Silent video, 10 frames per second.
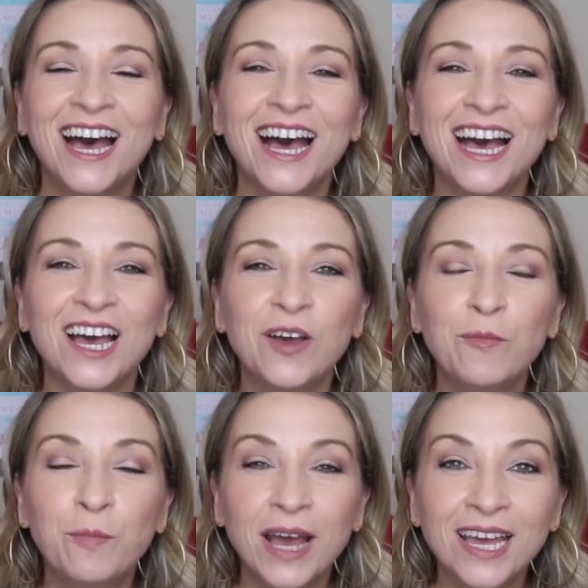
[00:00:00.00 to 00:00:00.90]

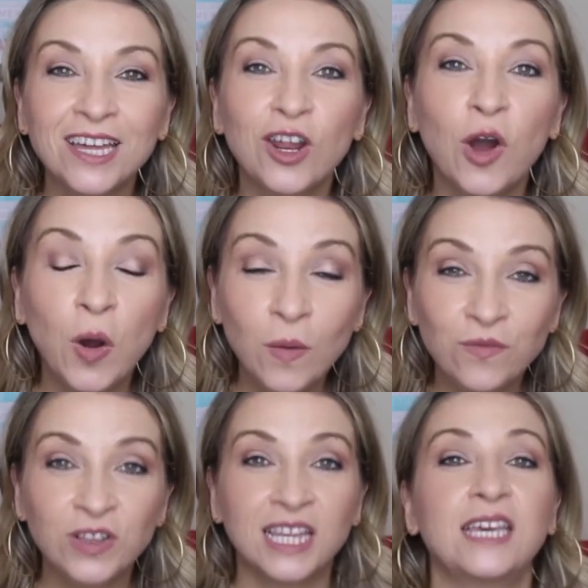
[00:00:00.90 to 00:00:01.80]
But
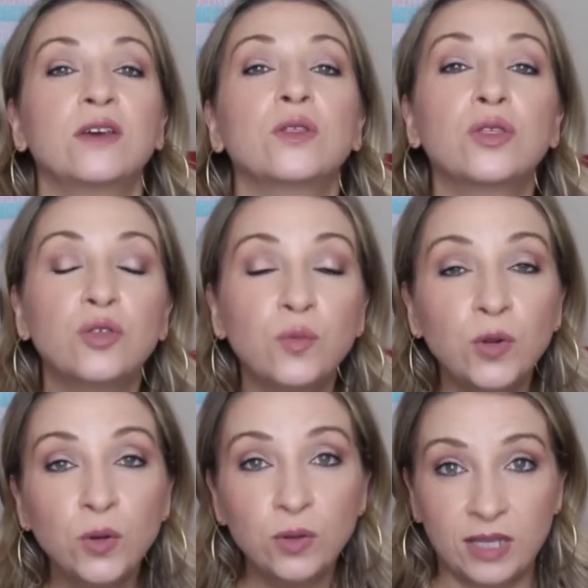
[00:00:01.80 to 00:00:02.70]
hopefully
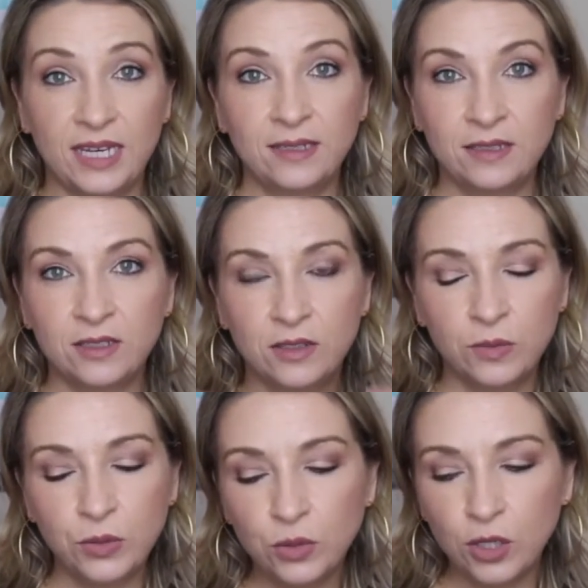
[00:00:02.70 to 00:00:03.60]

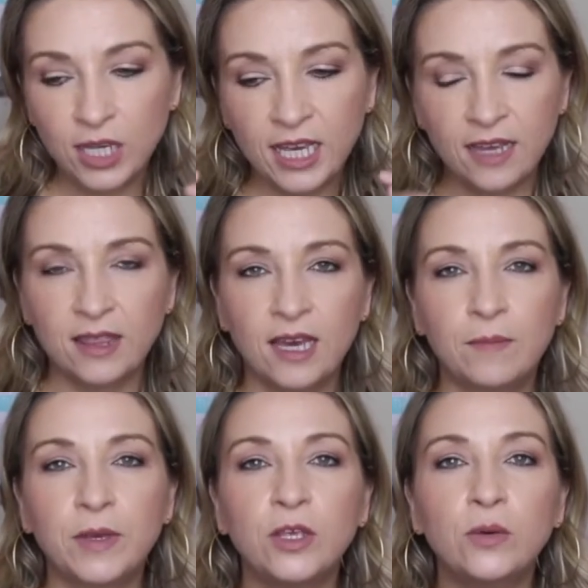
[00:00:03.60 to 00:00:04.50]
through looking at them,